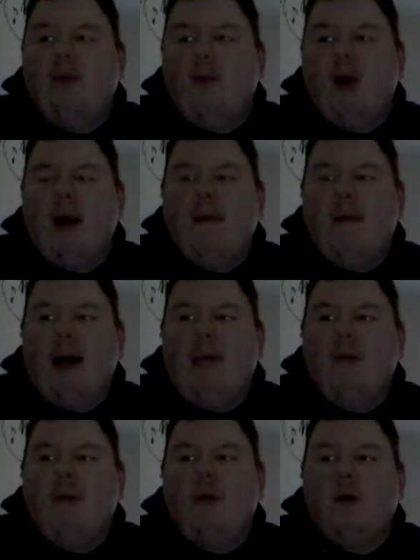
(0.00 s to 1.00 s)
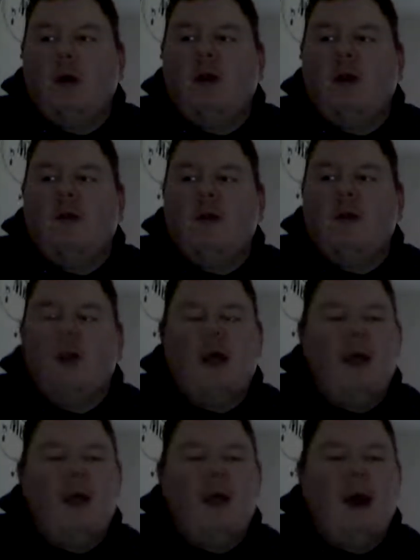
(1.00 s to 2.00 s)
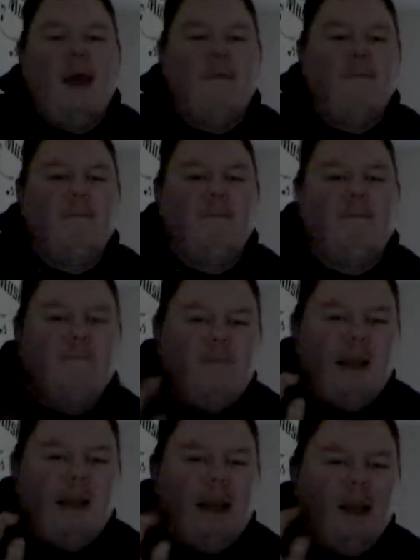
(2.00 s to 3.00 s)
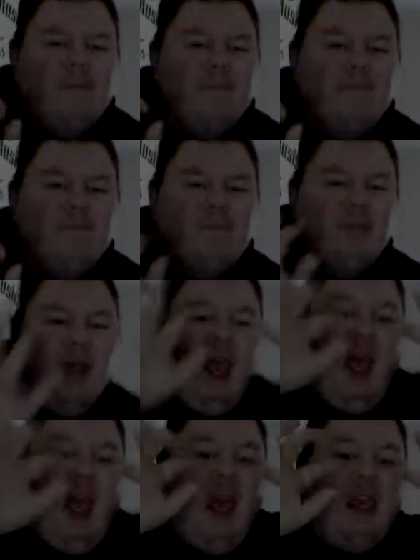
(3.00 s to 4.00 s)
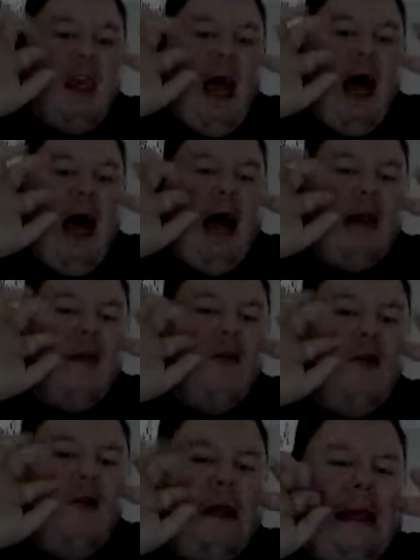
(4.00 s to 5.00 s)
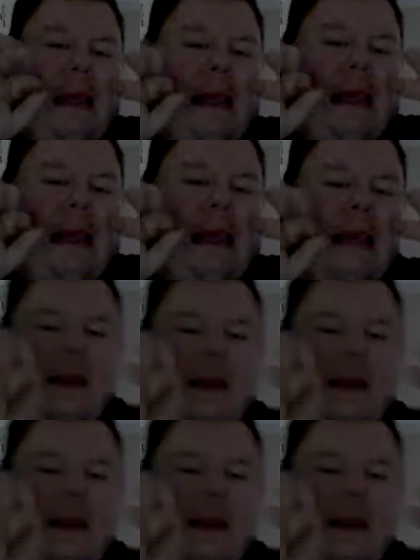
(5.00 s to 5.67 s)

on what I might be doing in the future kind of thing. Yes, I'm doing this.